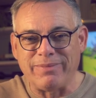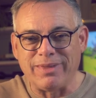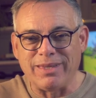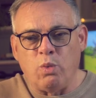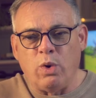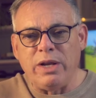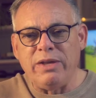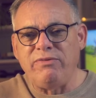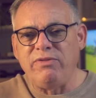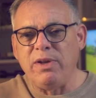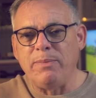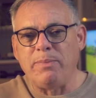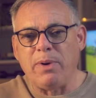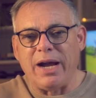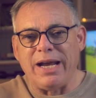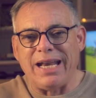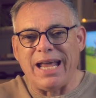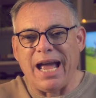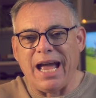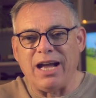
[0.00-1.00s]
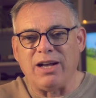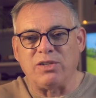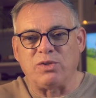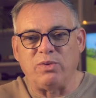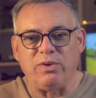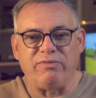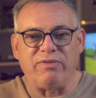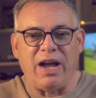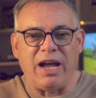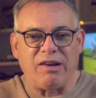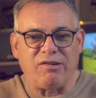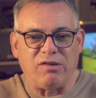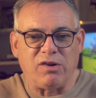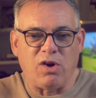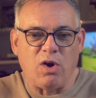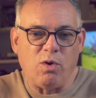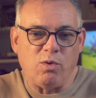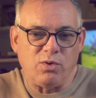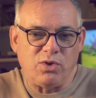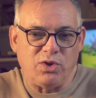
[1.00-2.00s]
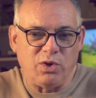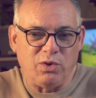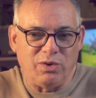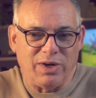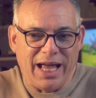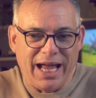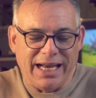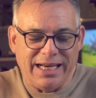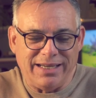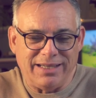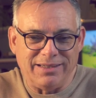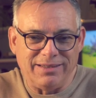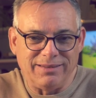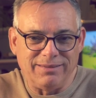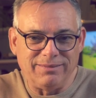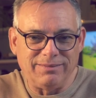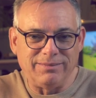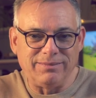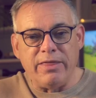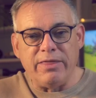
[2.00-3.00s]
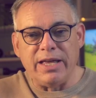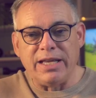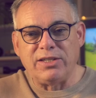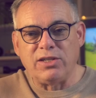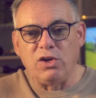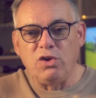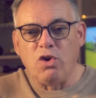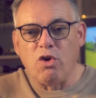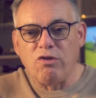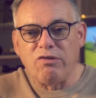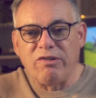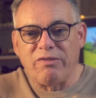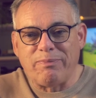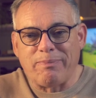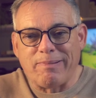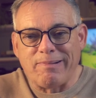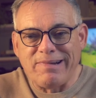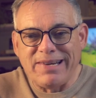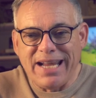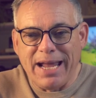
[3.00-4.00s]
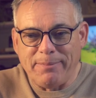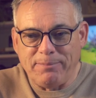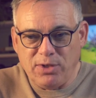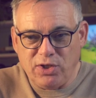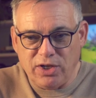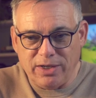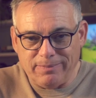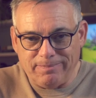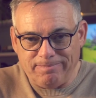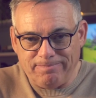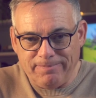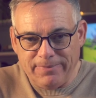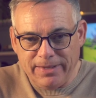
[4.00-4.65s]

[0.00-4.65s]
What if you're buying a house with agricultural land? There's a law of preemption.